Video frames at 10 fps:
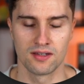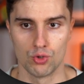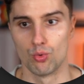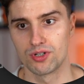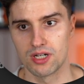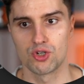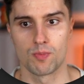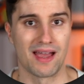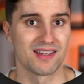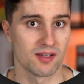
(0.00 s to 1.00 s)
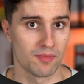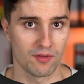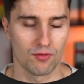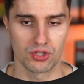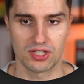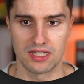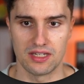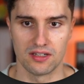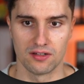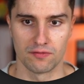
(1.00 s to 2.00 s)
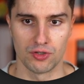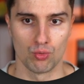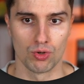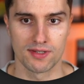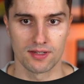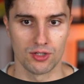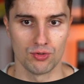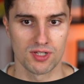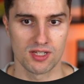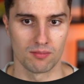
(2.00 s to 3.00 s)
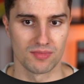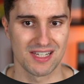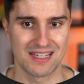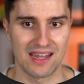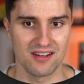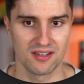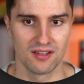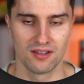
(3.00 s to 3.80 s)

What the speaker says: You would need to pass something for this key if you would use some state